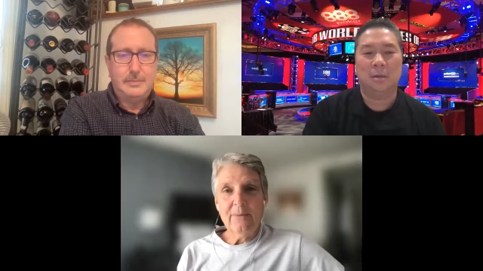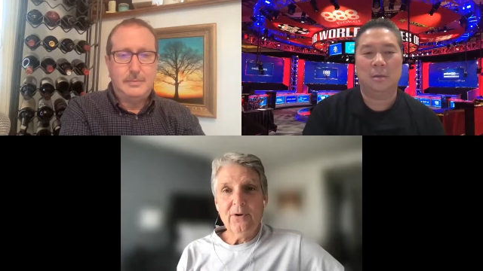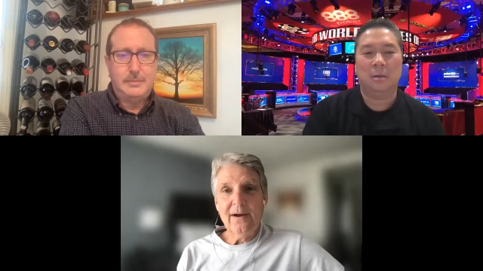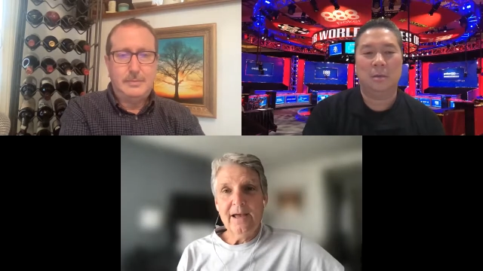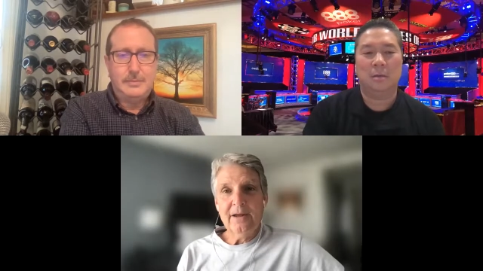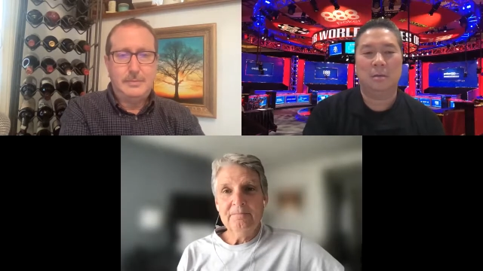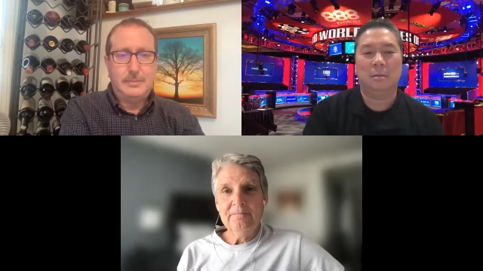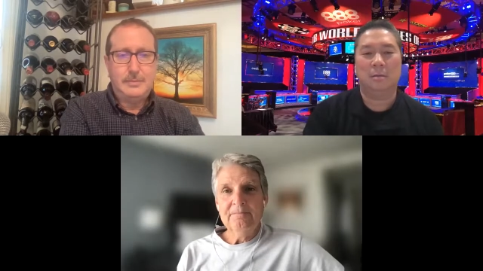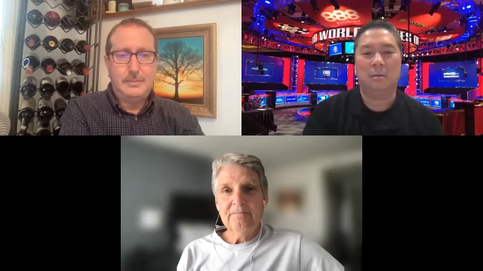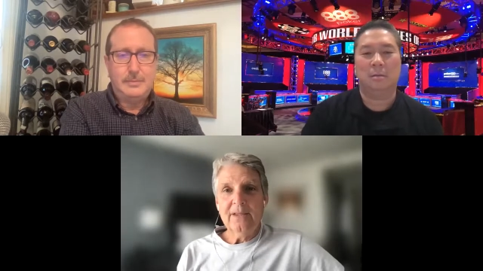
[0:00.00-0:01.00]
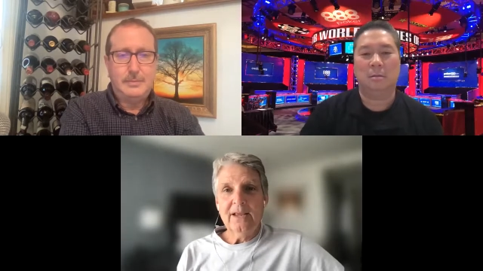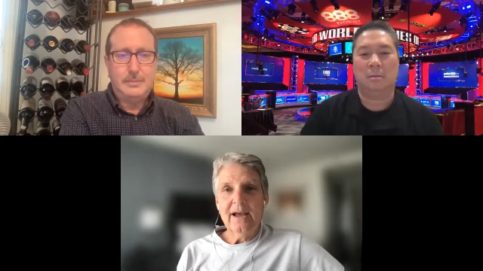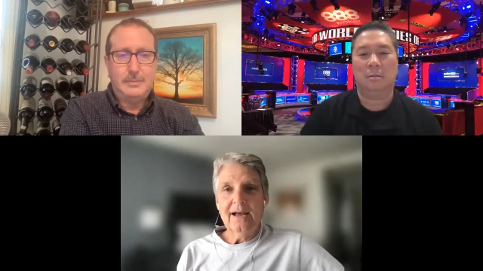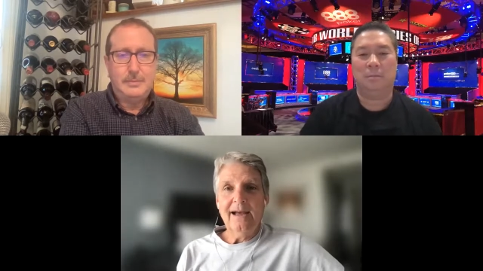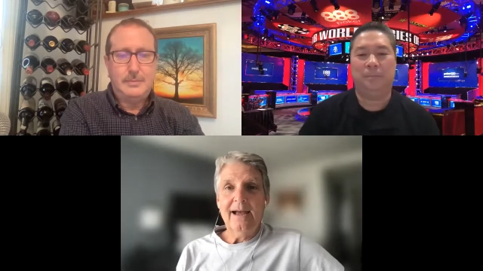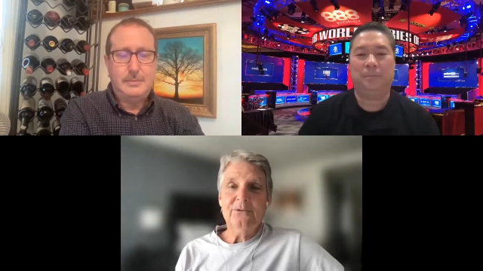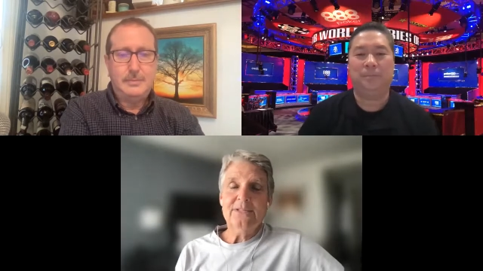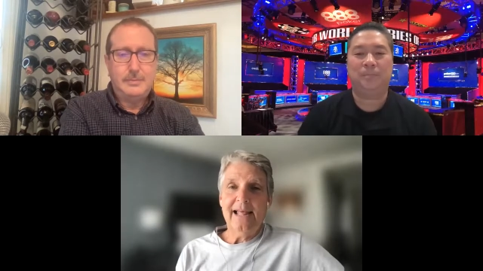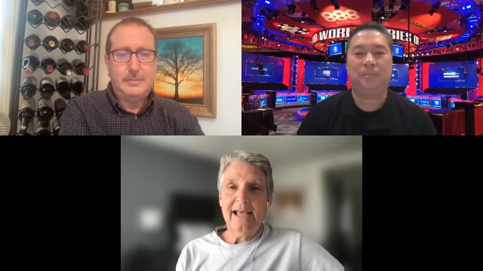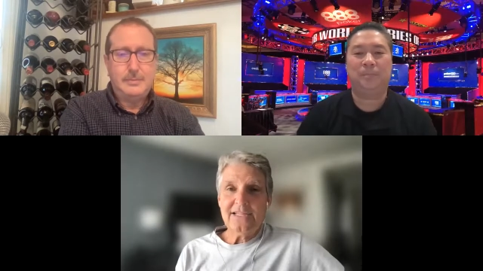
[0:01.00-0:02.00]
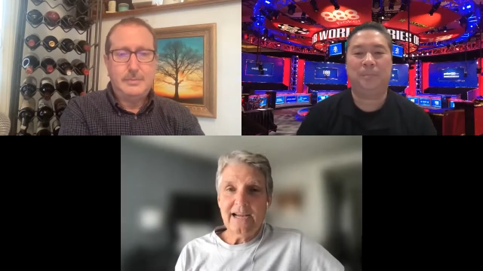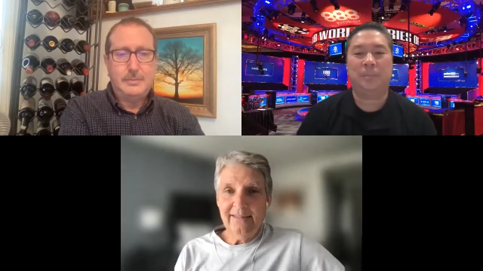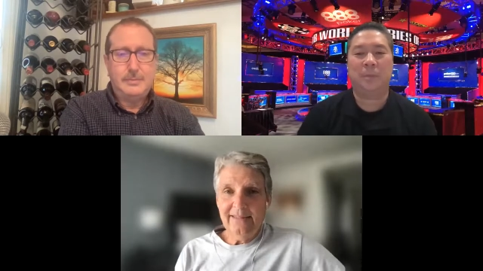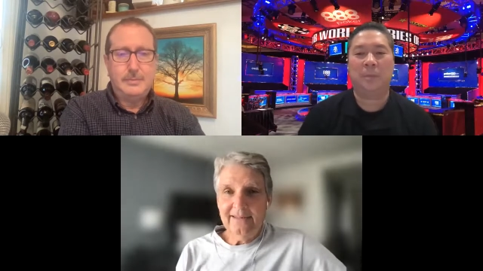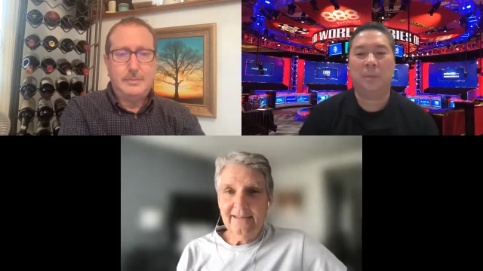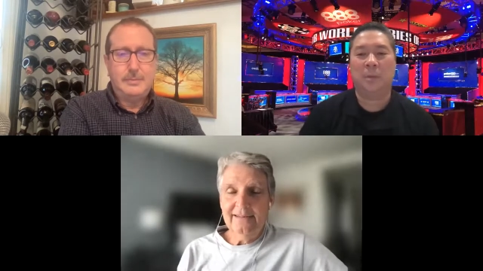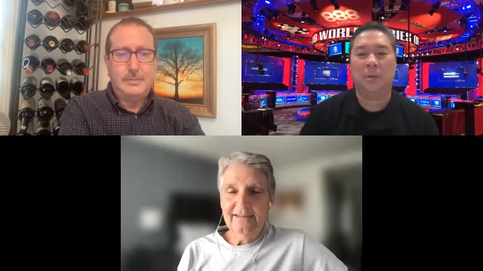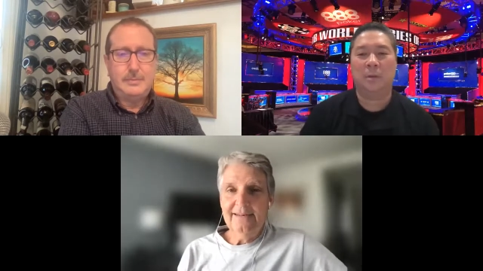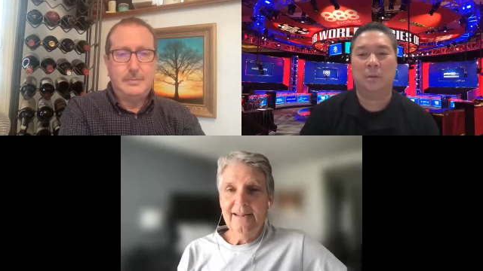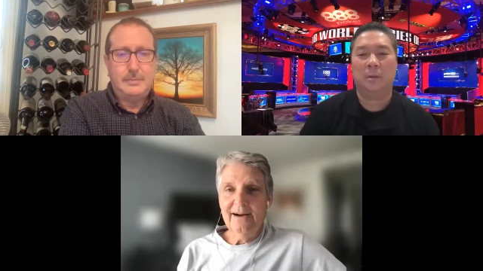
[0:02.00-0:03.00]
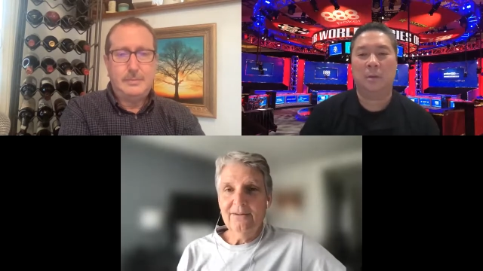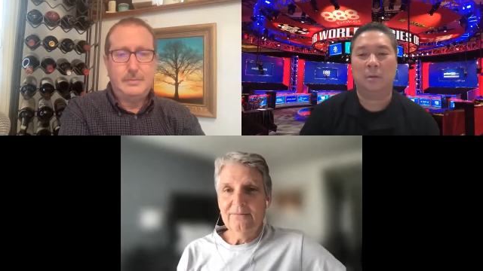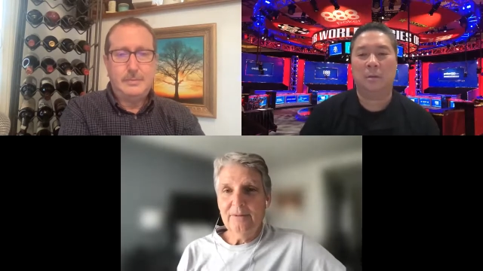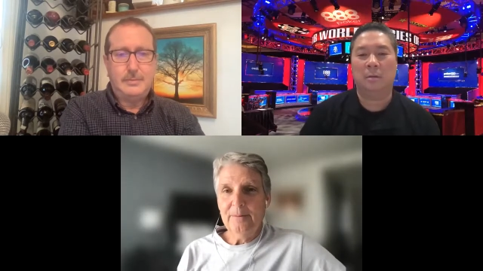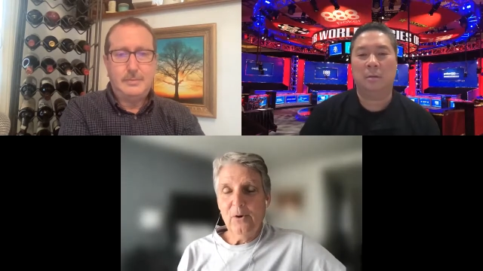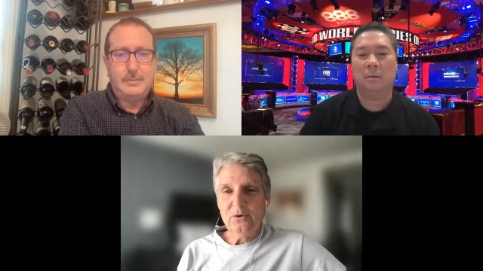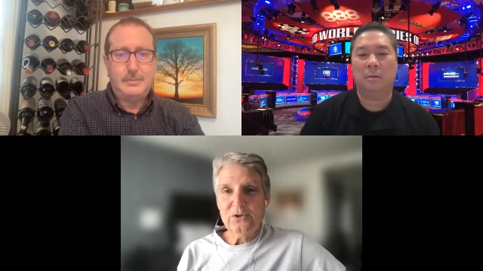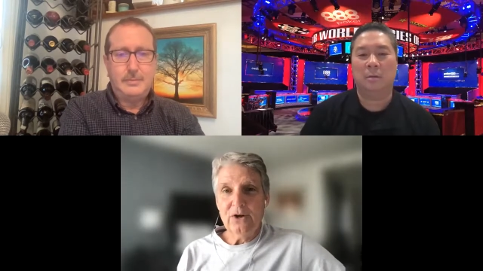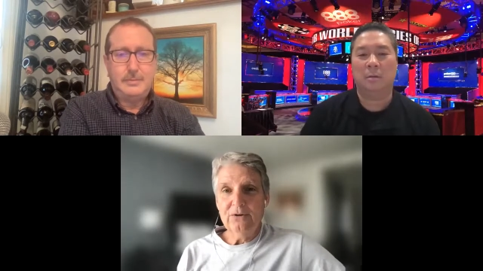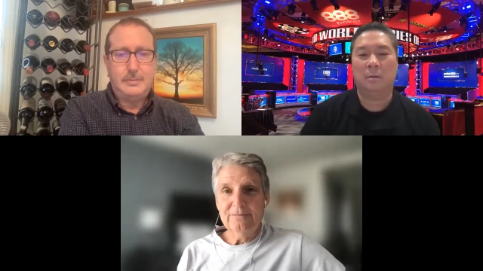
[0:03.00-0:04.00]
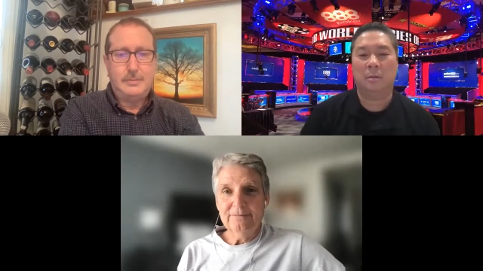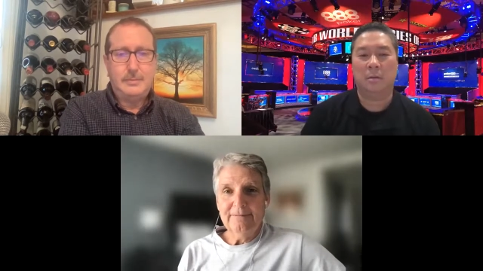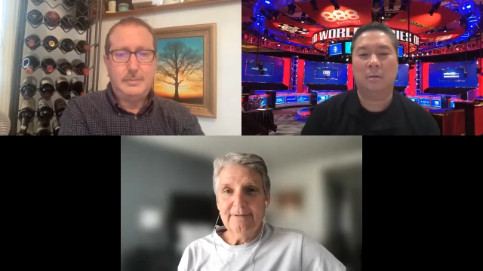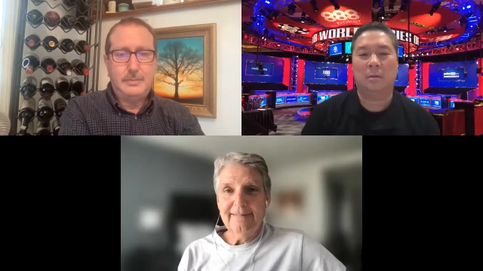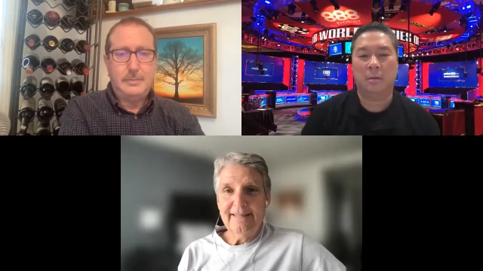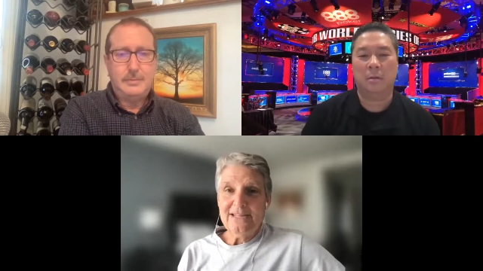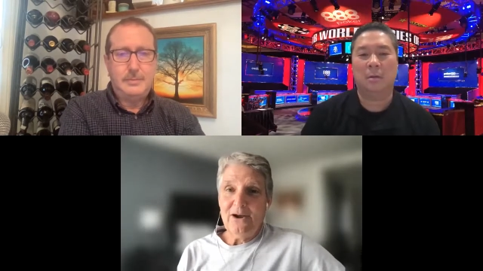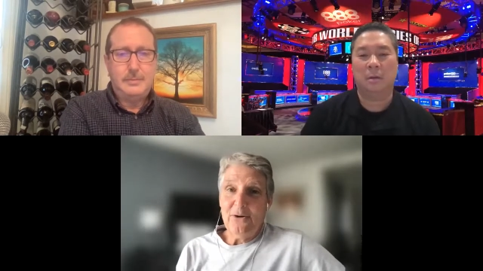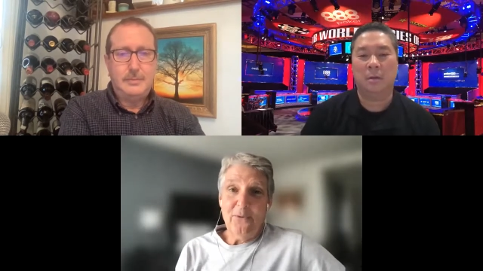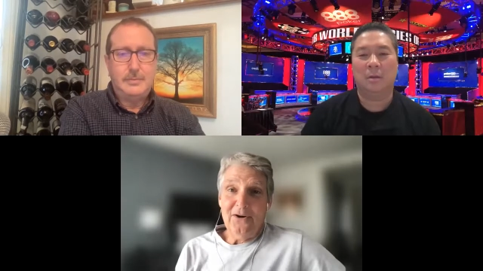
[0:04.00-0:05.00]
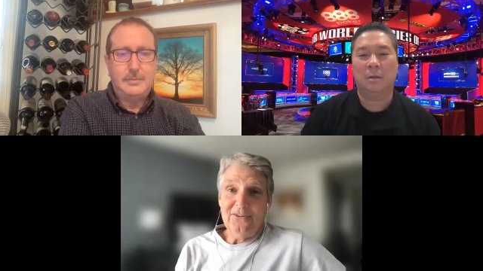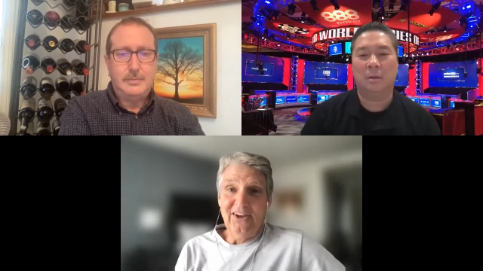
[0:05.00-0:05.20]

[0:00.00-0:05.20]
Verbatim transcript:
Speaker 1: around, uh, I was the last guy that did, you know, a poker show, and that's how it worked.